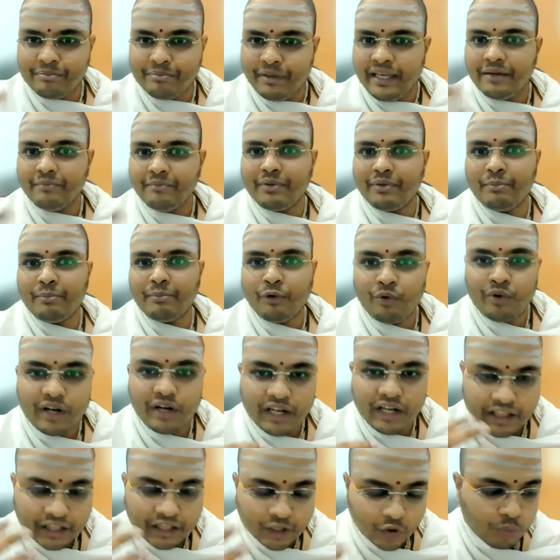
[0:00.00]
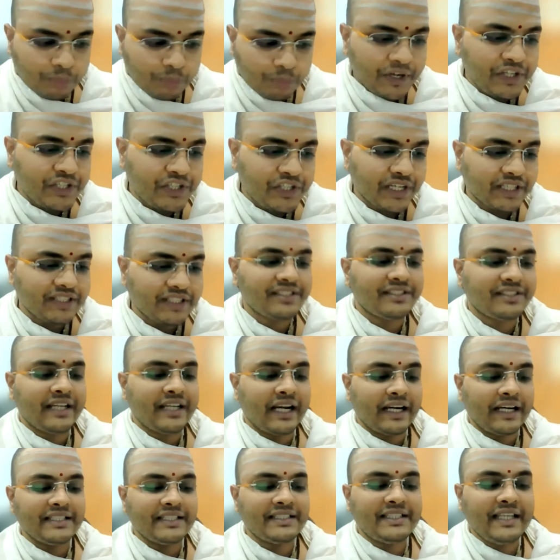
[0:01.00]
being propounded in the Upanishads,
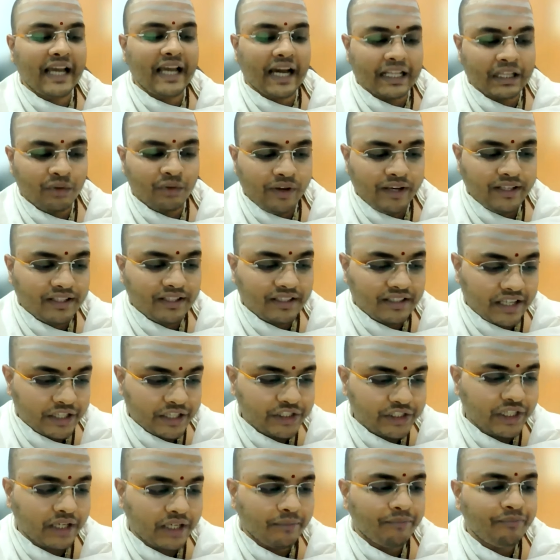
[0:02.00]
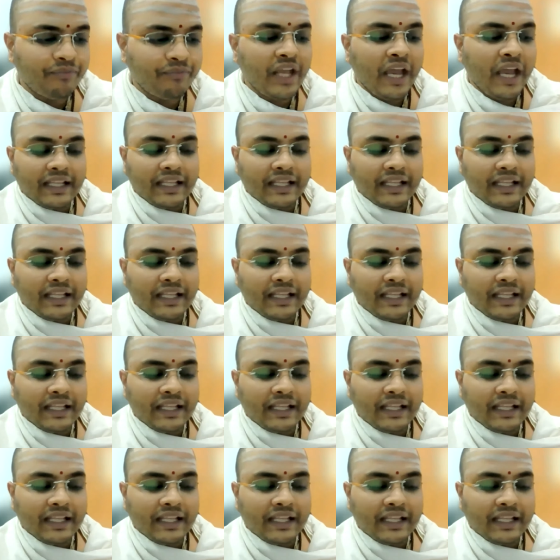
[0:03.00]
that is the Advaita Darshanam,